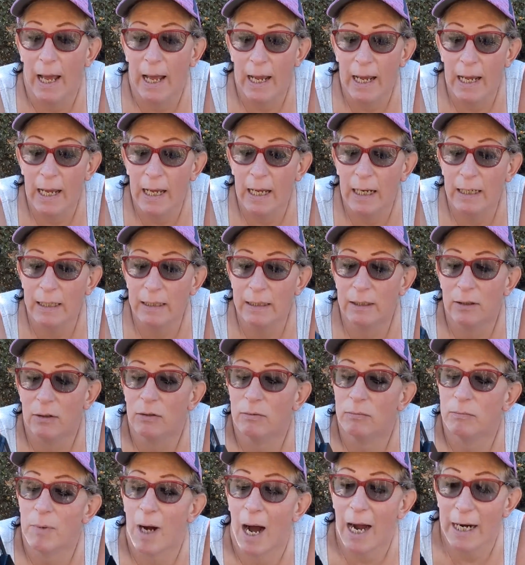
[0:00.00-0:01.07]
And
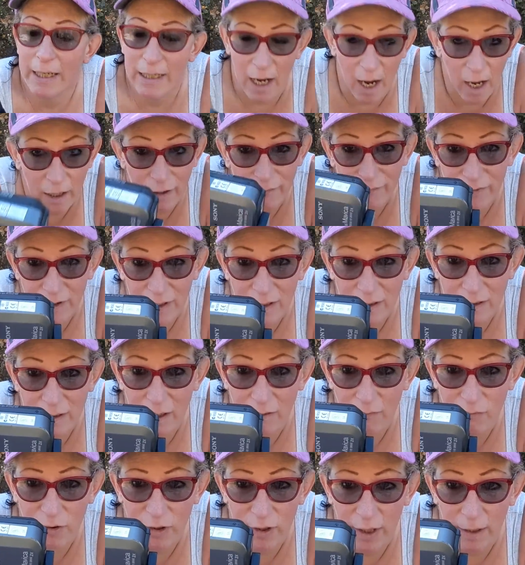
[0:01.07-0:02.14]
I kind of fell in
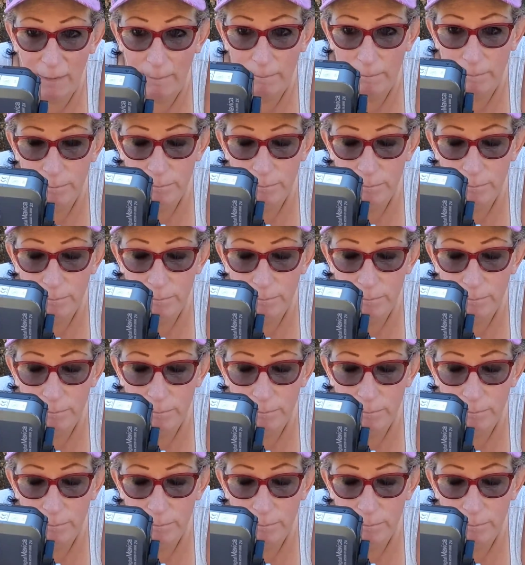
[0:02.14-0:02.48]
love with it.